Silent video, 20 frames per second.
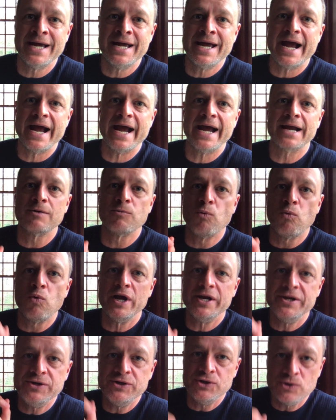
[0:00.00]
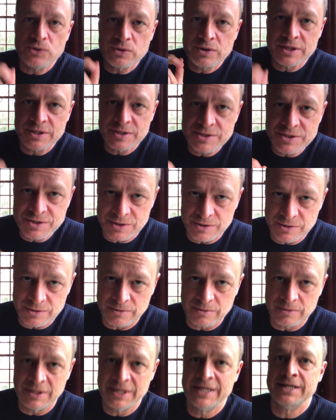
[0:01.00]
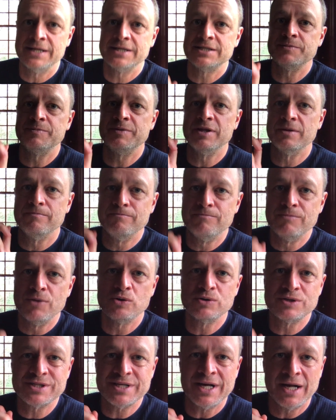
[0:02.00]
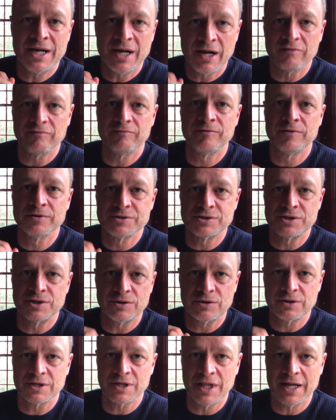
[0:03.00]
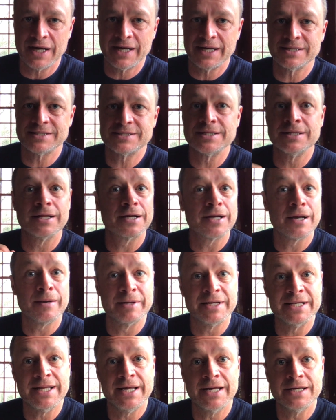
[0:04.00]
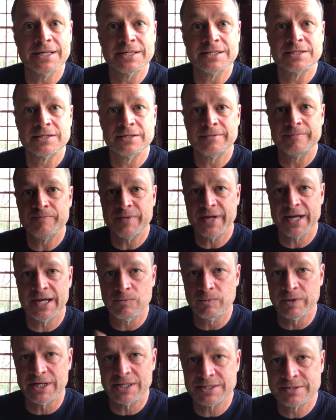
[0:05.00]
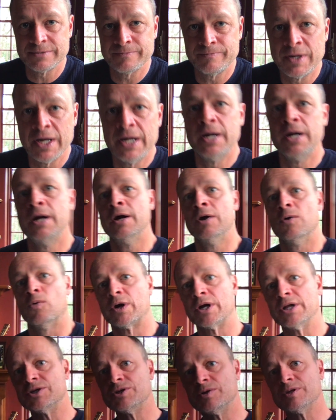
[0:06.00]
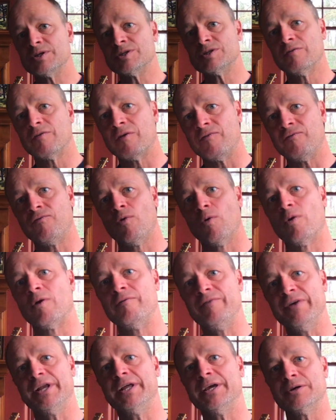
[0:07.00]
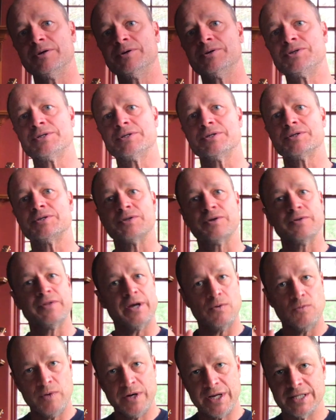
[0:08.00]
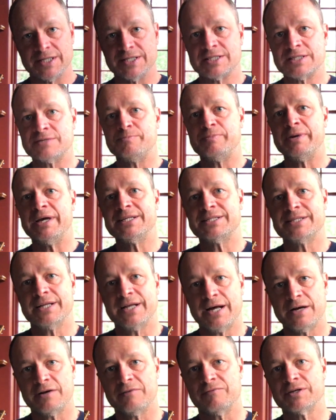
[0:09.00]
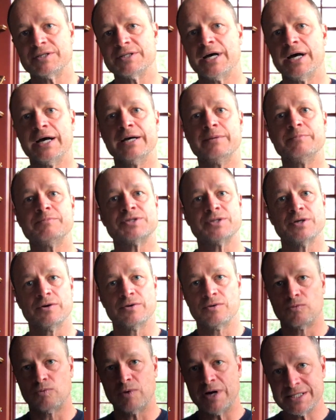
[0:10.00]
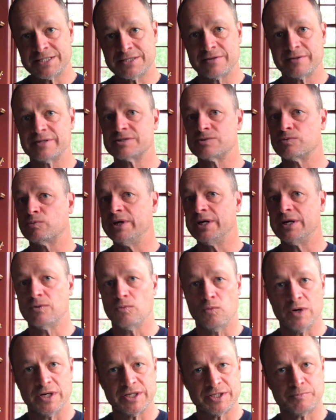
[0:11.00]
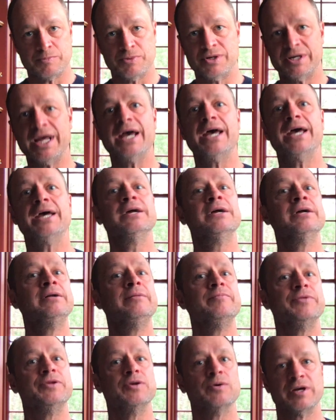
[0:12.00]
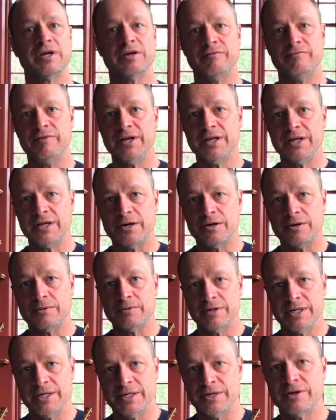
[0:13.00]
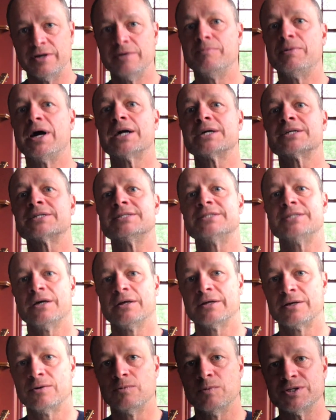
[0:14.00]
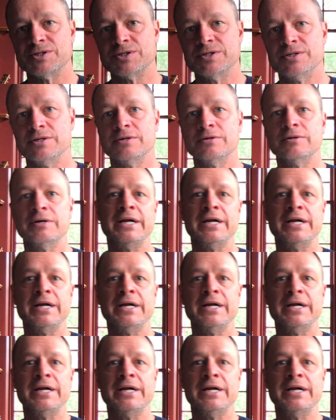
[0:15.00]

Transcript: and what you can do to be the most helpful to your clients in the coming days and weeks. We're going to do this over 4 videos so that we can space it out over time. So the rest of this week, once per day, you'll get a video in your inbox telling you what to do.